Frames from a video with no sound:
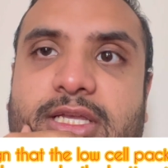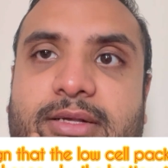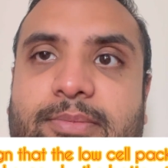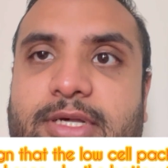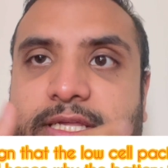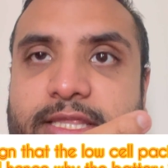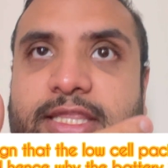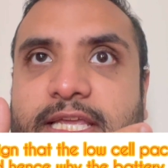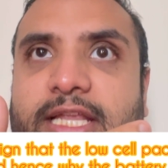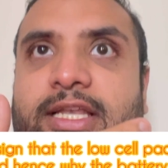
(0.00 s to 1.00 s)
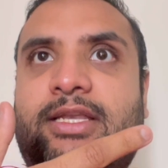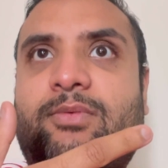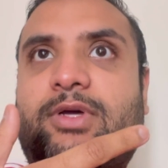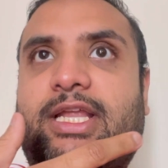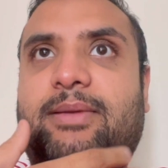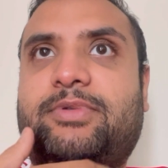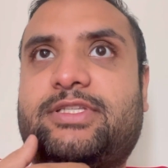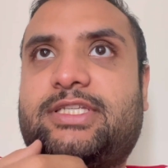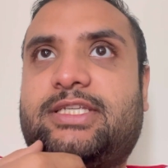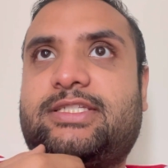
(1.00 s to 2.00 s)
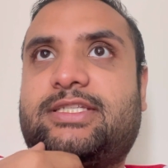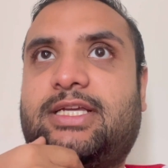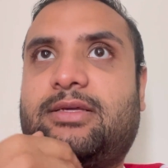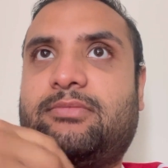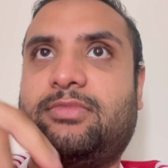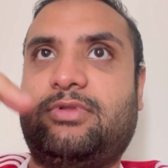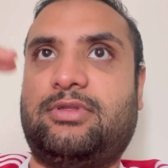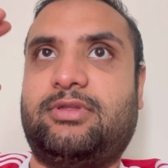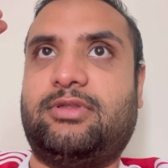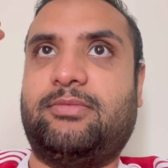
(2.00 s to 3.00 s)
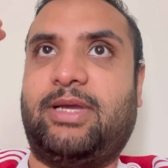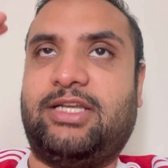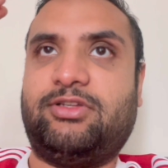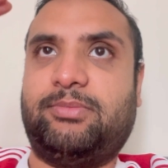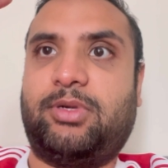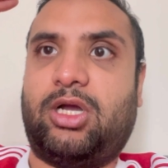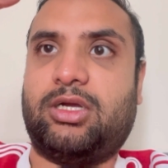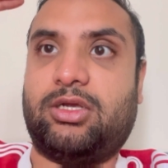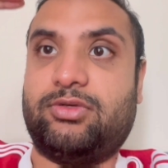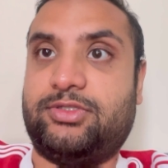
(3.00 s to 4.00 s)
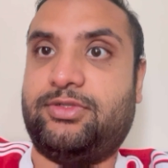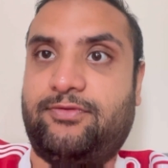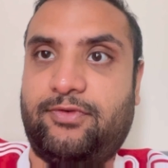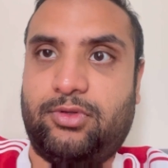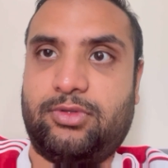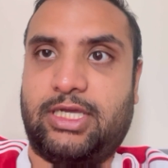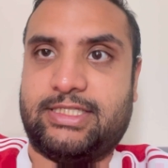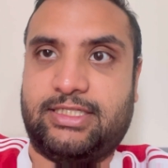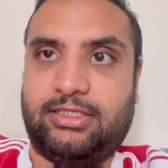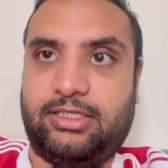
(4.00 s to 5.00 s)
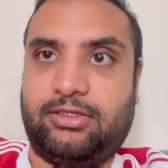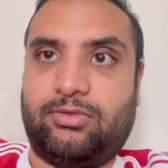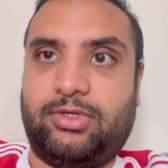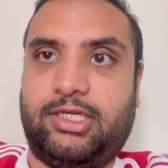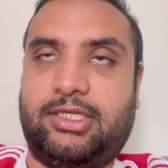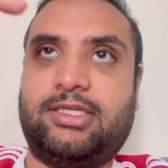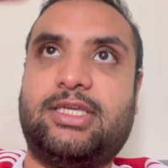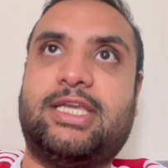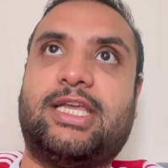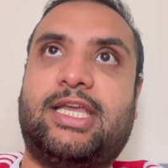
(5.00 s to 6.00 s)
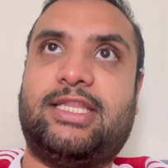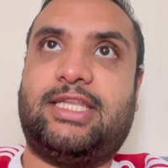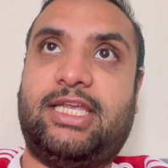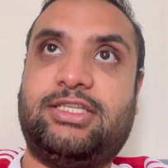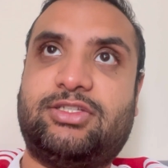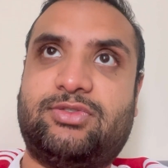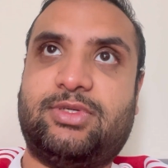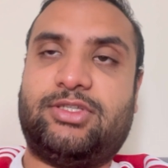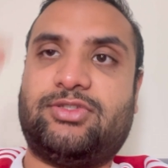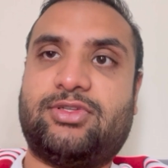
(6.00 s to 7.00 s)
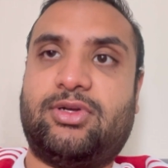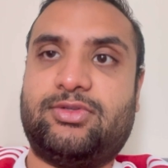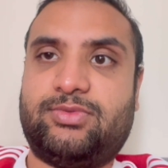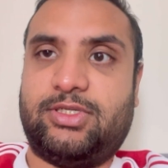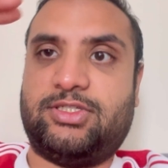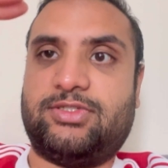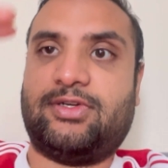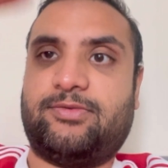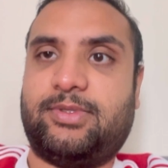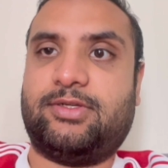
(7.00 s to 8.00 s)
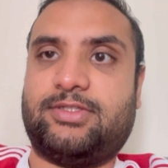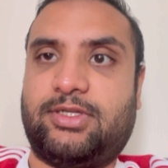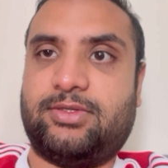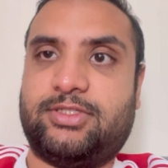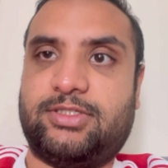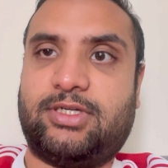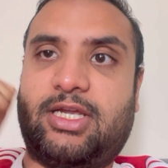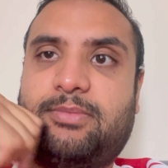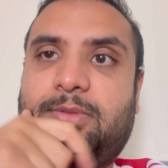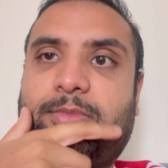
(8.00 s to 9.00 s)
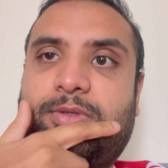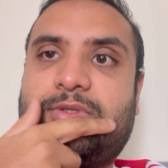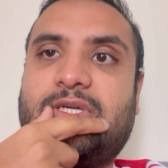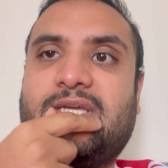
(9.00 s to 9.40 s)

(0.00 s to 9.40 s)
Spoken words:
But then what happens is the battery bar goes to full, as in green, and the engine switches off because it goes into hybrid mode.